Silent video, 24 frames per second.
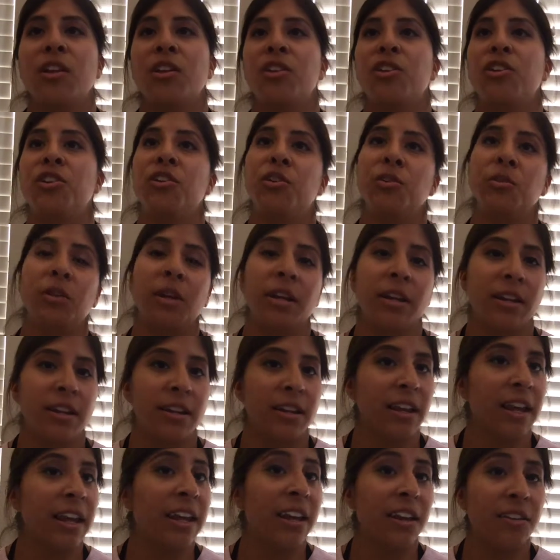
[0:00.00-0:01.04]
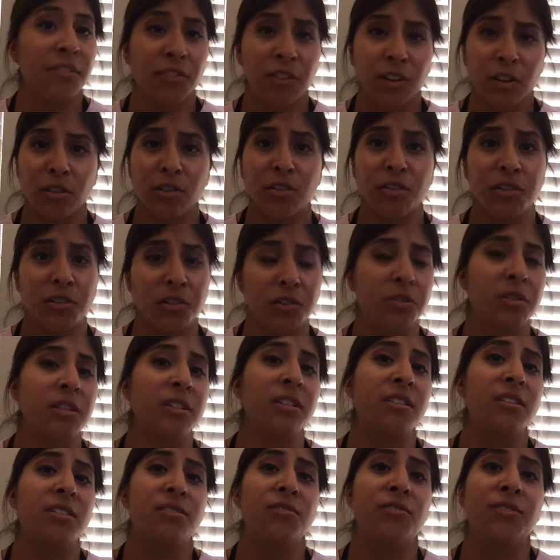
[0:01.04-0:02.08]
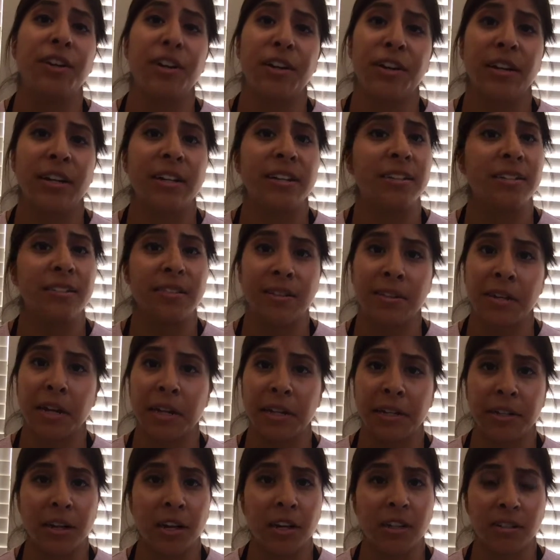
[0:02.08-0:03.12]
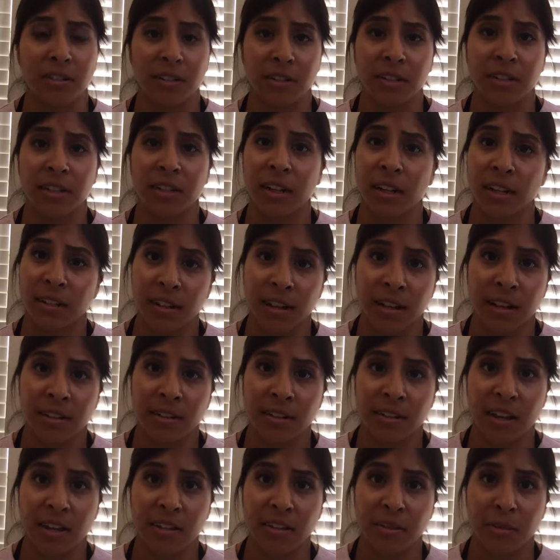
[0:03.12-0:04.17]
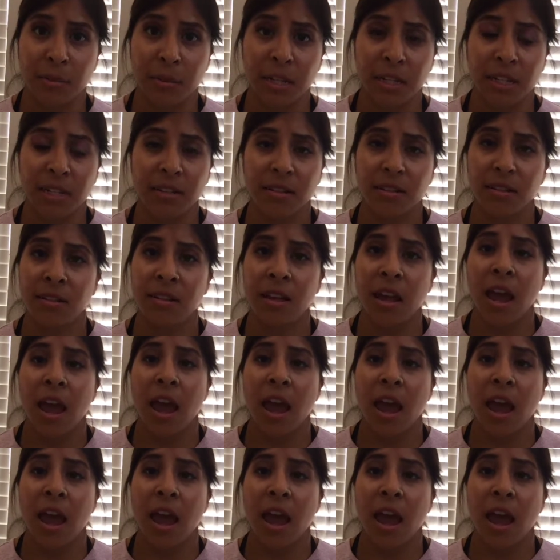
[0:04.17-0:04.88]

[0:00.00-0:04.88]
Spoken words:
You can give your students various diagnostic assessments,